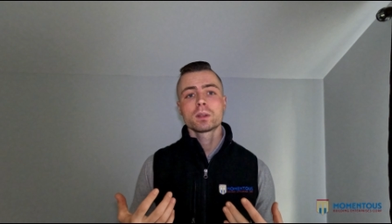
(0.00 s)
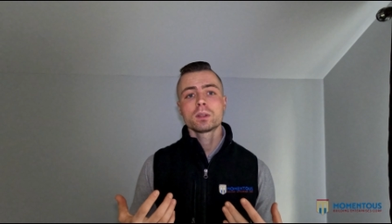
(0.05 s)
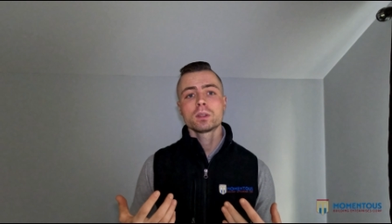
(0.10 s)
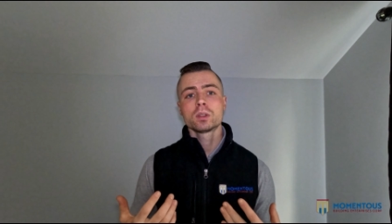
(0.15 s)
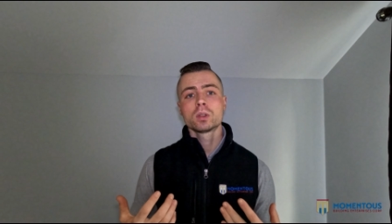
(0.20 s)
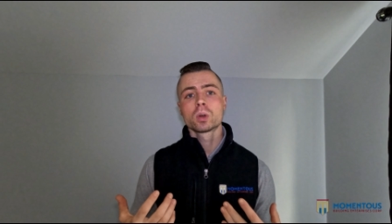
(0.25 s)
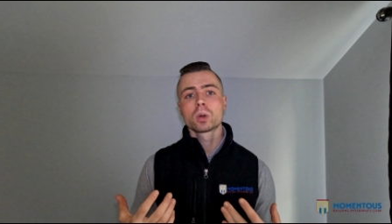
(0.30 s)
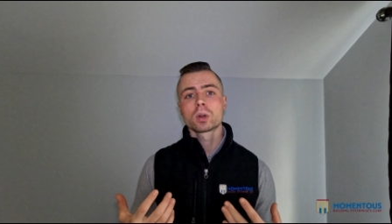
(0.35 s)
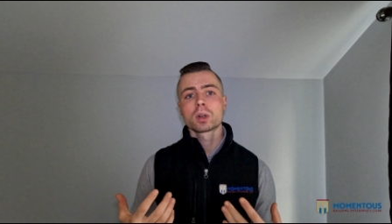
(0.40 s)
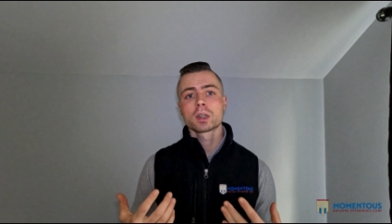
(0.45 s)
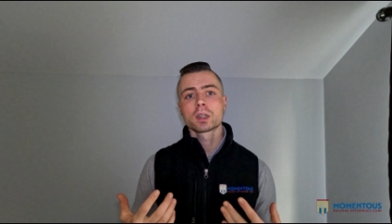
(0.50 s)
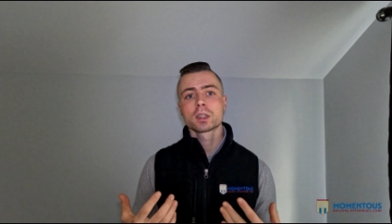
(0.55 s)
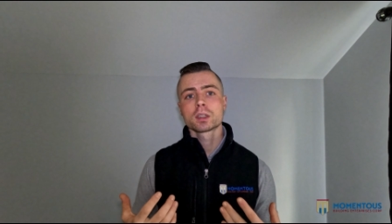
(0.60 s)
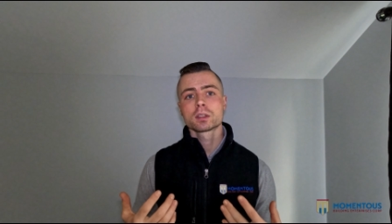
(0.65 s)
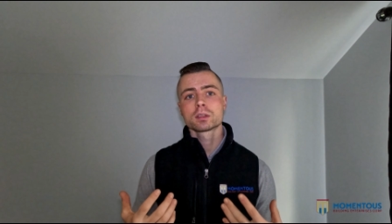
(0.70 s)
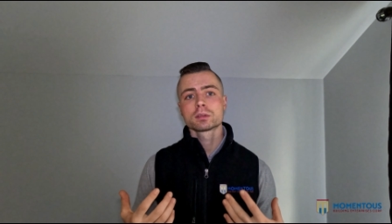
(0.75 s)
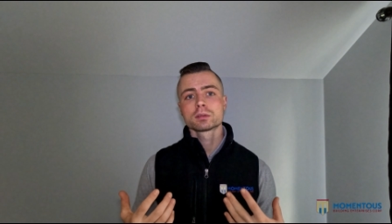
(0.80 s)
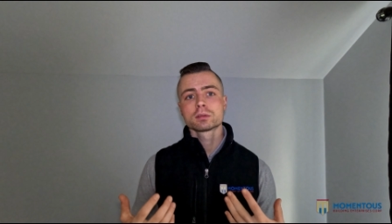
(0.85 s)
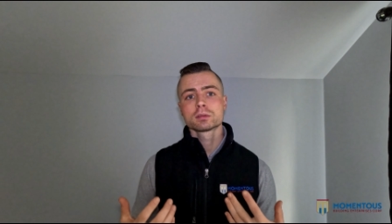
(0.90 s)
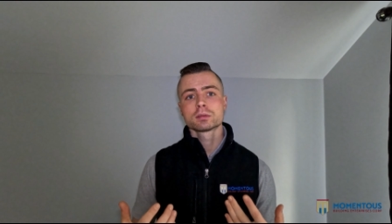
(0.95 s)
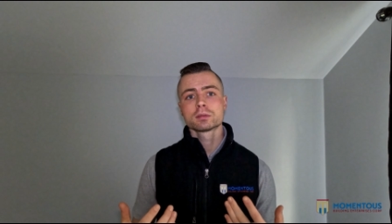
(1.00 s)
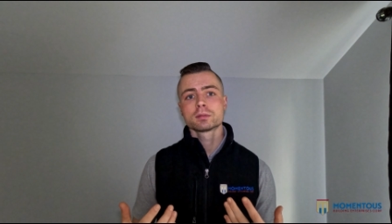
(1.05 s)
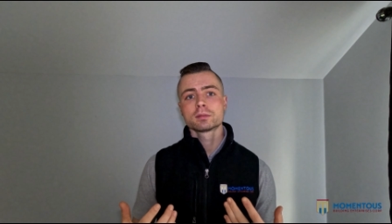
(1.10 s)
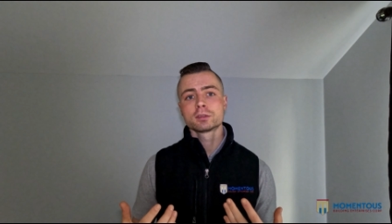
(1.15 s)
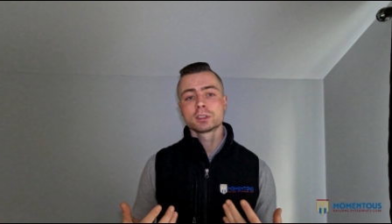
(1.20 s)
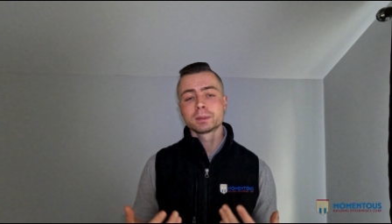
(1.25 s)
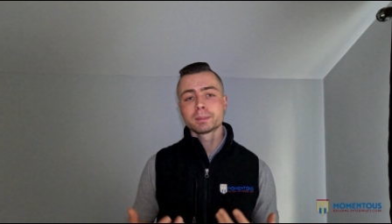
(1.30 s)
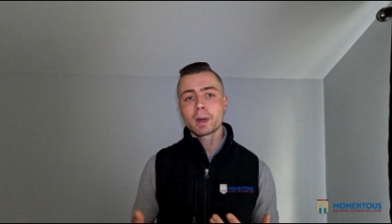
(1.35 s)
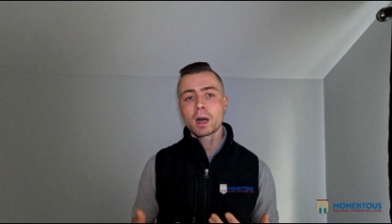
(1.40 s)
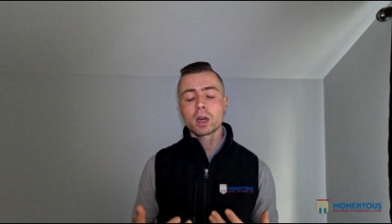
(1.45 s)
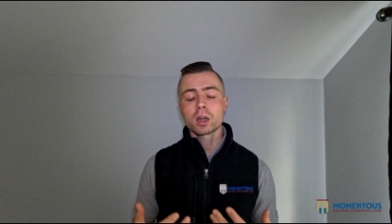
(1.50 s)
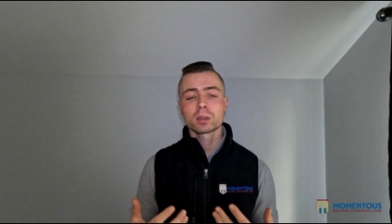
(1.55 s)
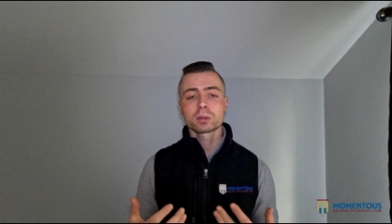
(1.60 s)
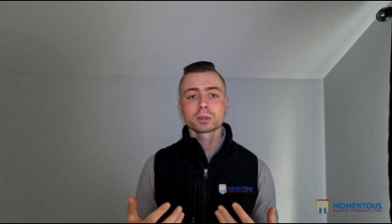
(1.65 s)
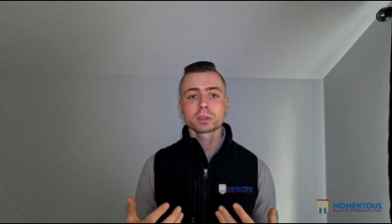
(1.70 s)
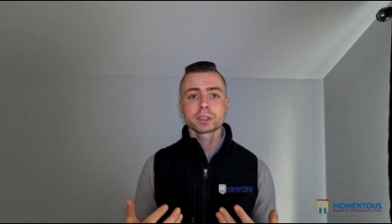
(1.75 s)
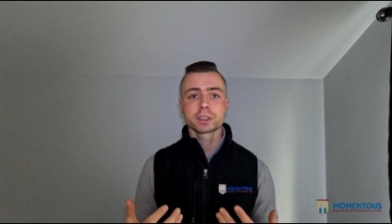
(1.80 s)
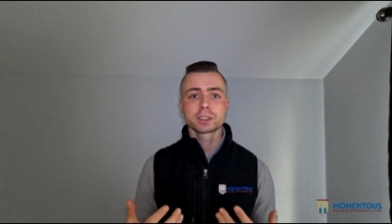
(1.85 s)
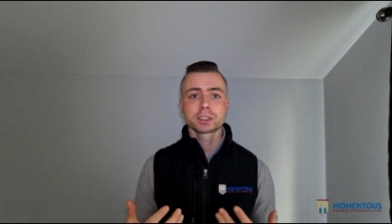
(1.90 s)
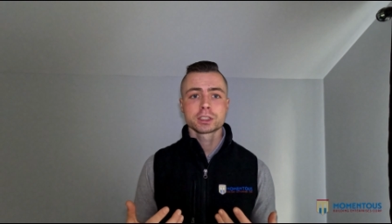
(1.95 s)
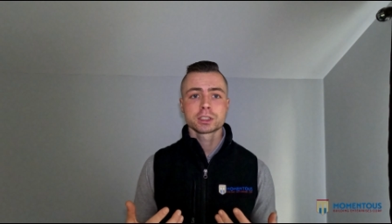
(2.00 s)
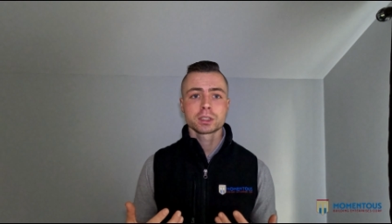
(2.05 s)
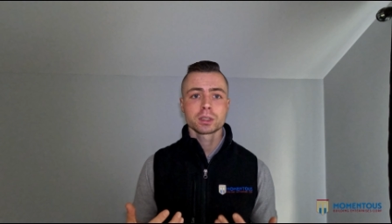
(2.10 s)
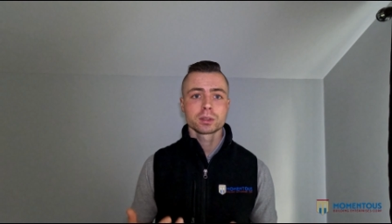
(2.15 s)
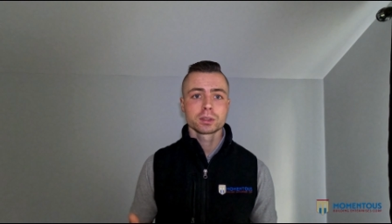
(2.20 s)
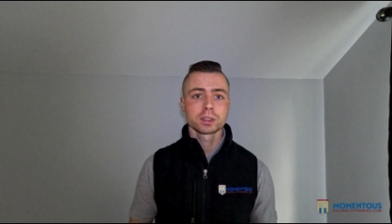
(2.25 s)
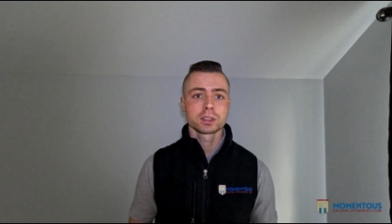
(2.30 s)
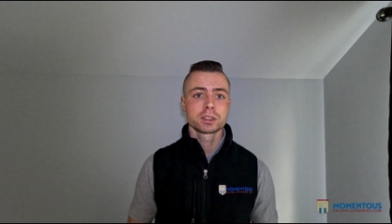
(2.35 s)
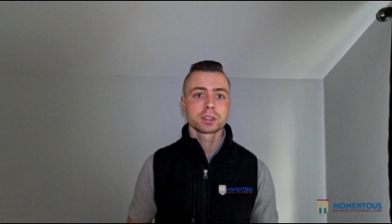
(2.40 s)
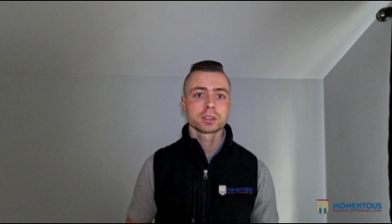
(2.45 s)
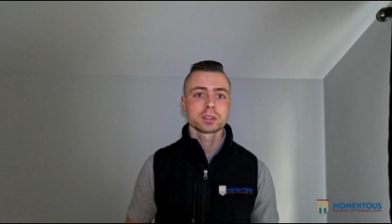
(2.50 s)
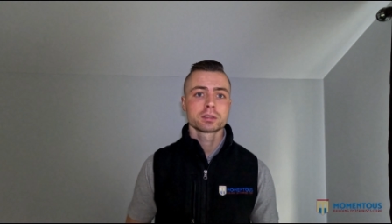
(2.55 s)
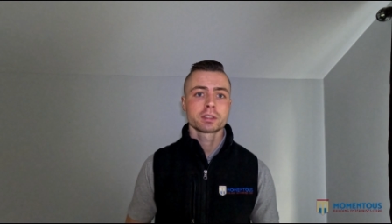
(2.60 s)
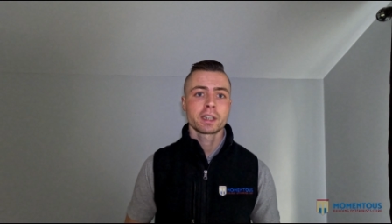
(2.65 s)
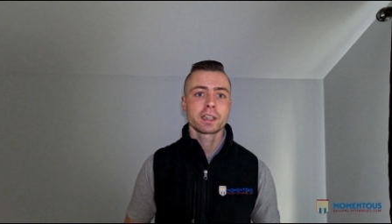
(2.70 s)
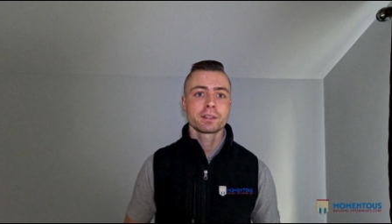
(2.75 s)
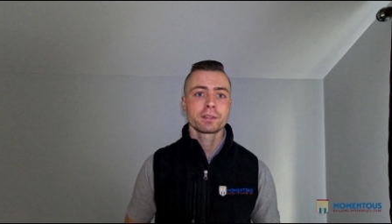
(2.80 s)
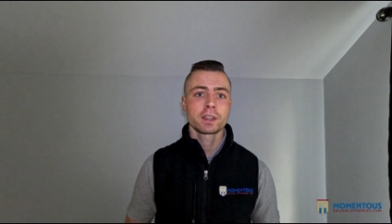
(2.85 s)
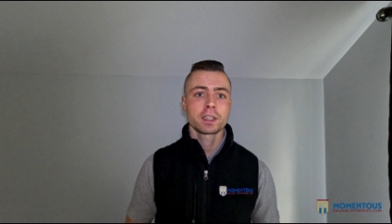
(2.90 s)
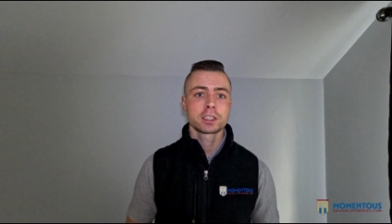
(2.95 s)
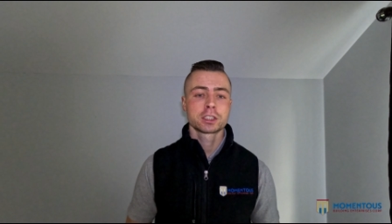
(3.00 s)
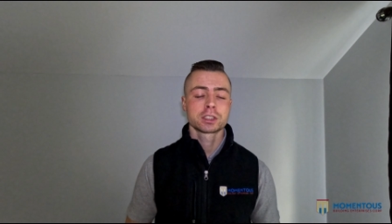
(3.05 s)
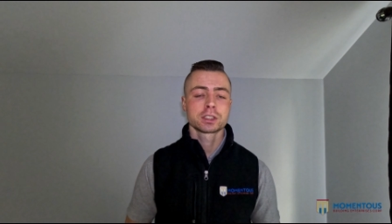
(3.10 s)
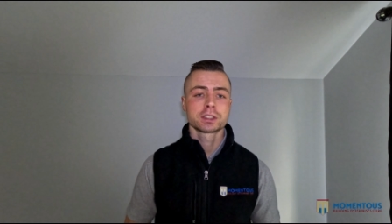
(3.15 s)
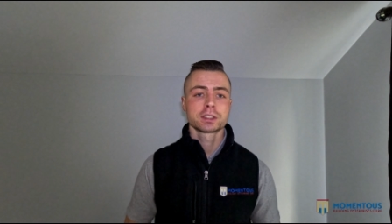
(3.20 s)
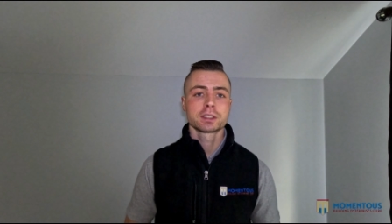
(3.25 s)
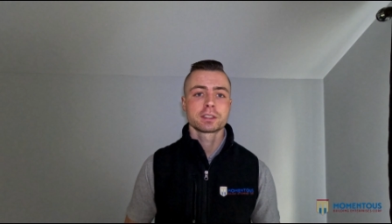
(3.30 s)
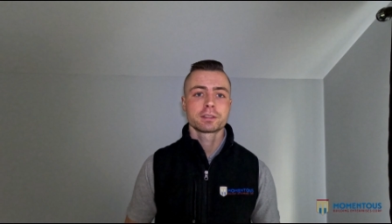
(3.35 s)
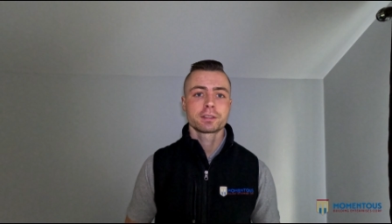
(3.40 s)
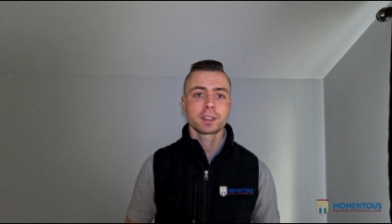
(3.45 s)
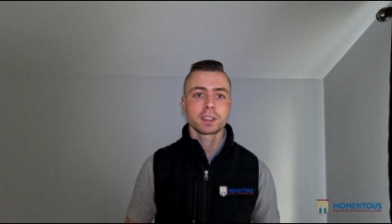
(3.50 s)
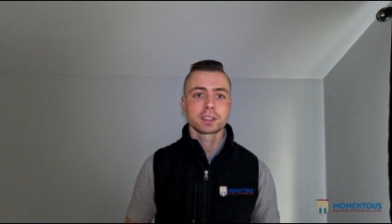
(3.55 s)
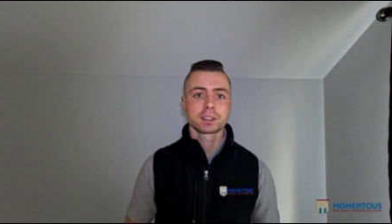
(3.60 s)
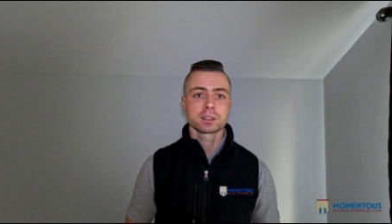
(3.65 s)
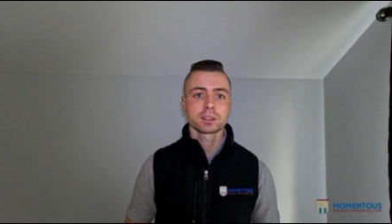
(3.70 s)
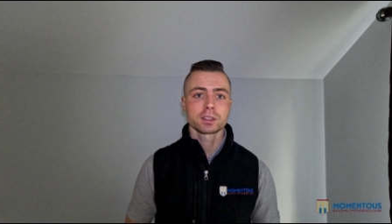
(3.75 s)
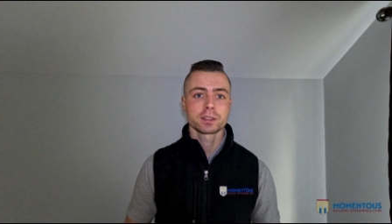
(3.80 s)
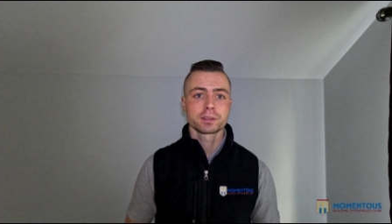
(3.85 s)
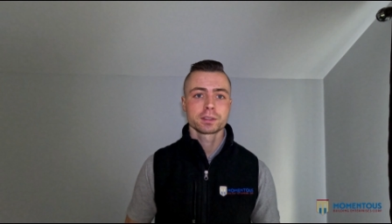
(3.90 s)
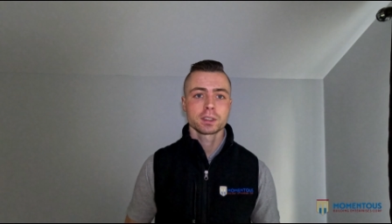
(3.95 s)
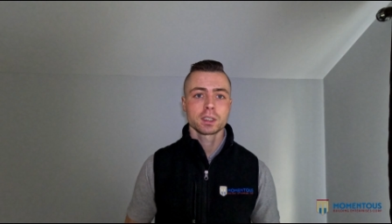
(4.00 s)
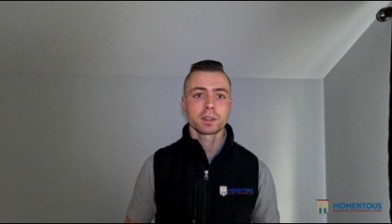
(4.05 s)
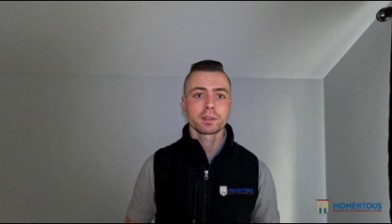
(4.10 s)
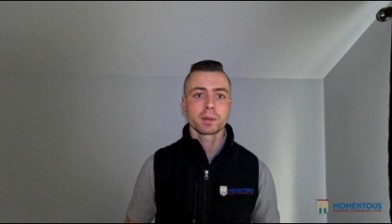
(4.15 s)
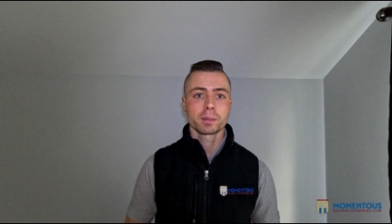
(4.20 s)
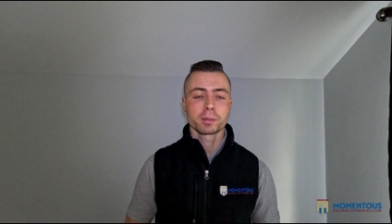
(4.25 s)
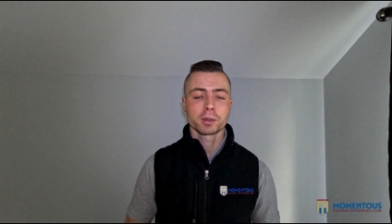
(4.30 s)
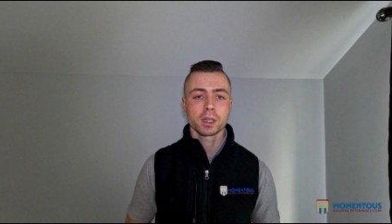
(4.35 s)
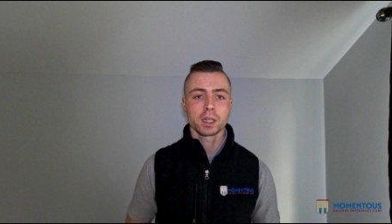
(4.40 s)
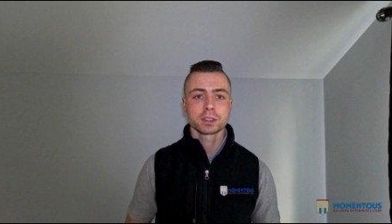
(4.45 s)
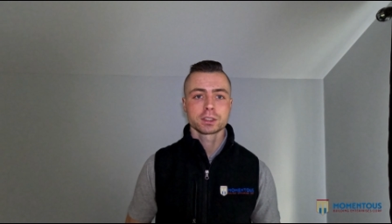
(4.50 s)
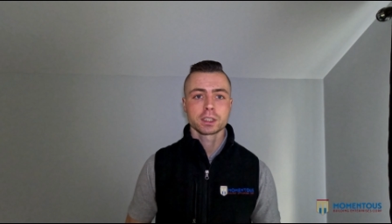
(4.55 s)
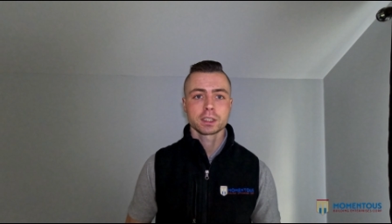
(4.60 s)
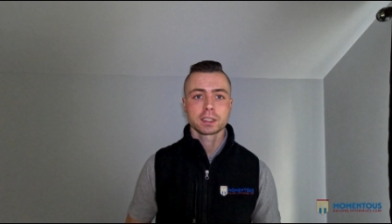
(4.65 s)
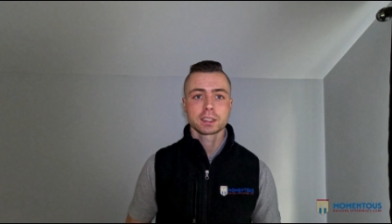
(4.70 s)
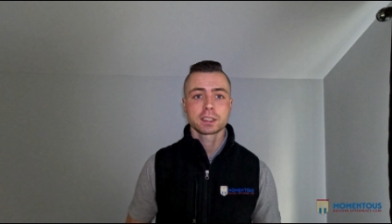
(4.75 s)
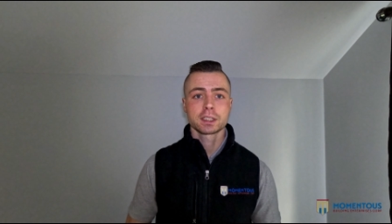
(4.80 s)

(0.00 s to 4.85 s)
your remodel really just turns into a renovation and a facelift of the project.